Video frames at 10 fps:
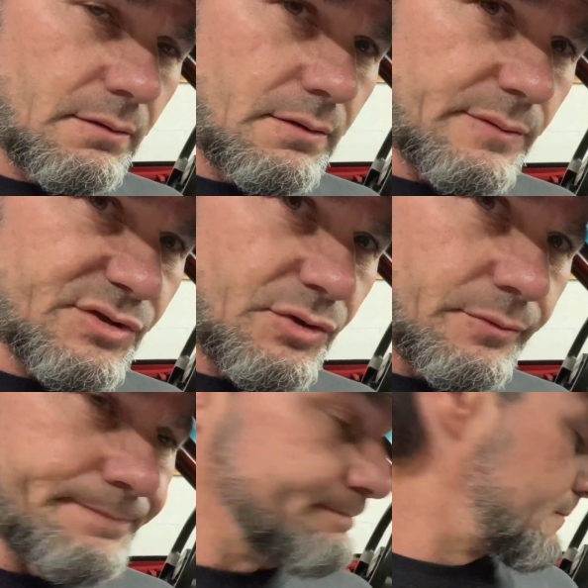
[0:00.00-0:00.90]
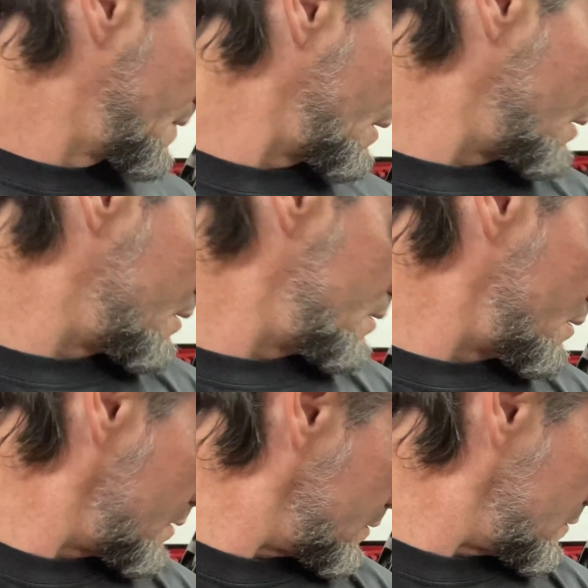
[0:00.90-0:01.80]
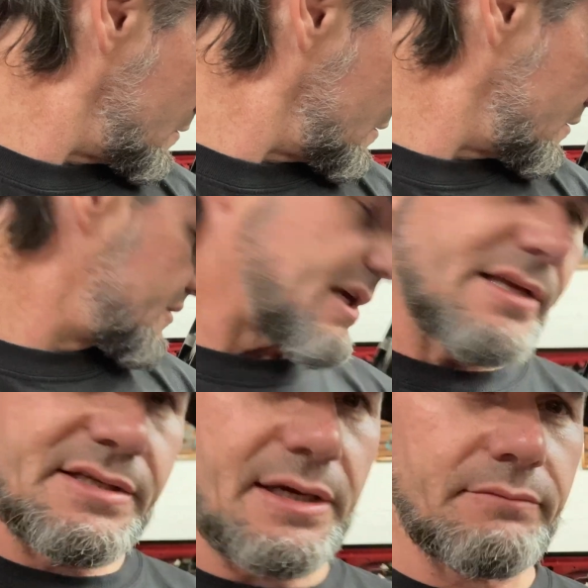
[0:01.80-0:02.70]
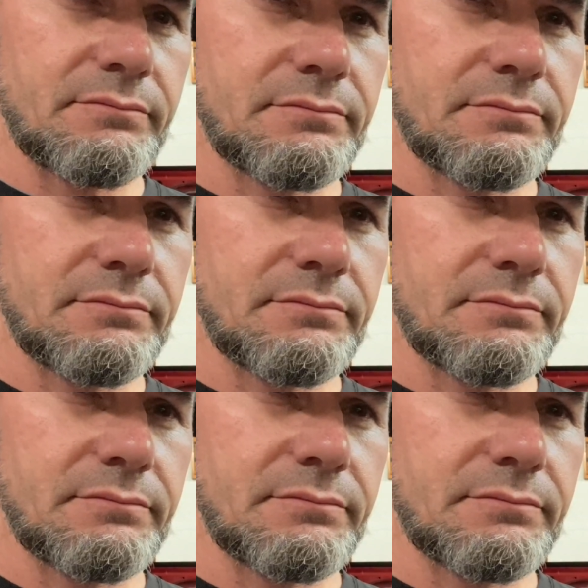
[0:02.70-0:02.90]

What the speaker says: comes through. So yeah, that's that.